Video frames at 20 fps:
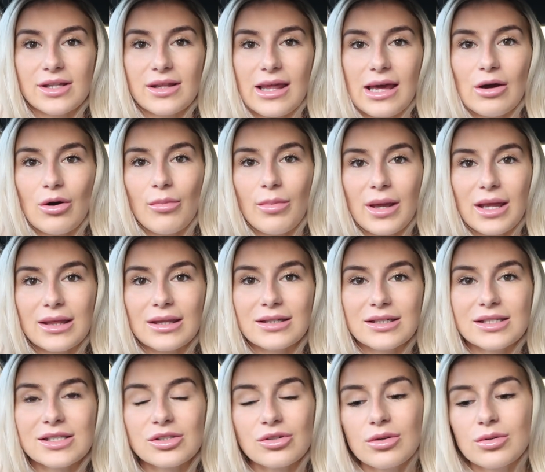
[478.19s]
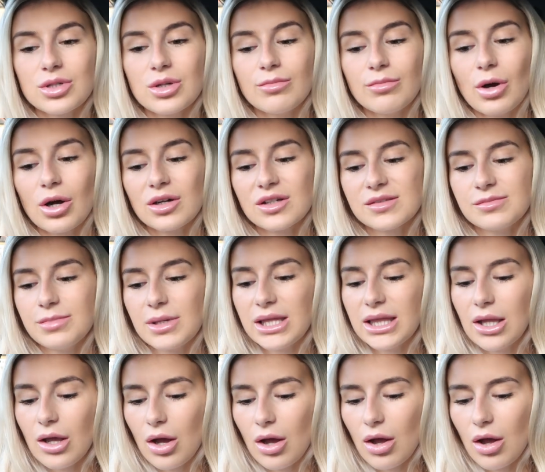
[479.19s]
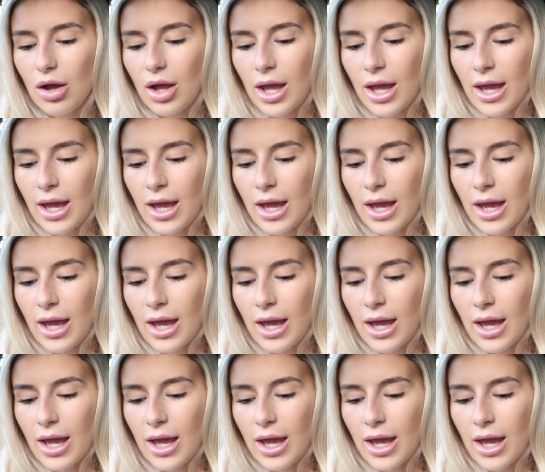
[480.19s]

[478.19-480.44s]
So they will be in the description box below.